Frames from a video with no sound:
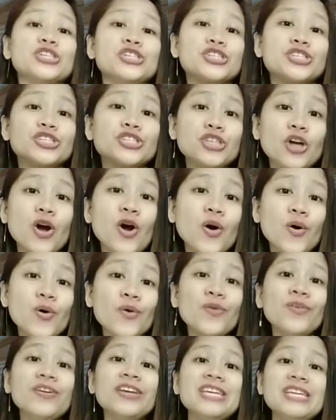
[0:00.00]

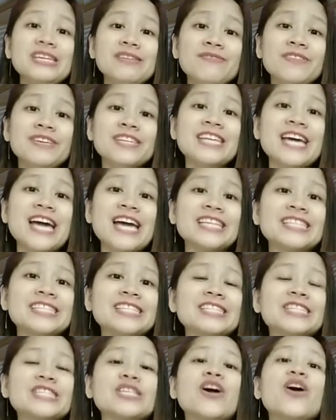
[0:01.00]
show
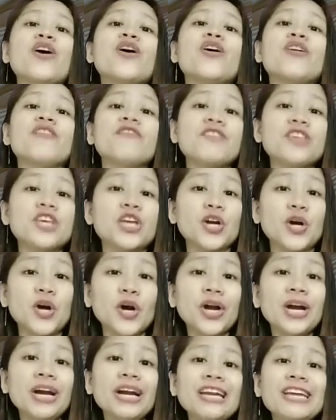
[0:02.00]
evidence of the
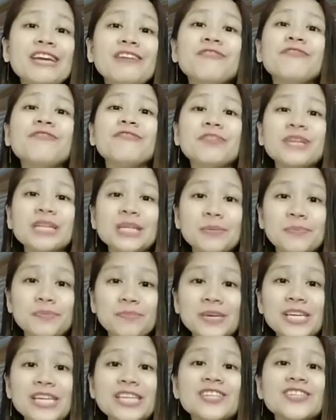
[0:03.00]
early
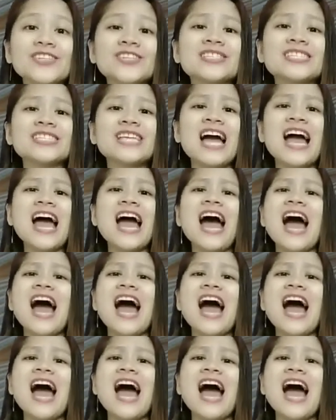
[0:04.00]
Filipinos'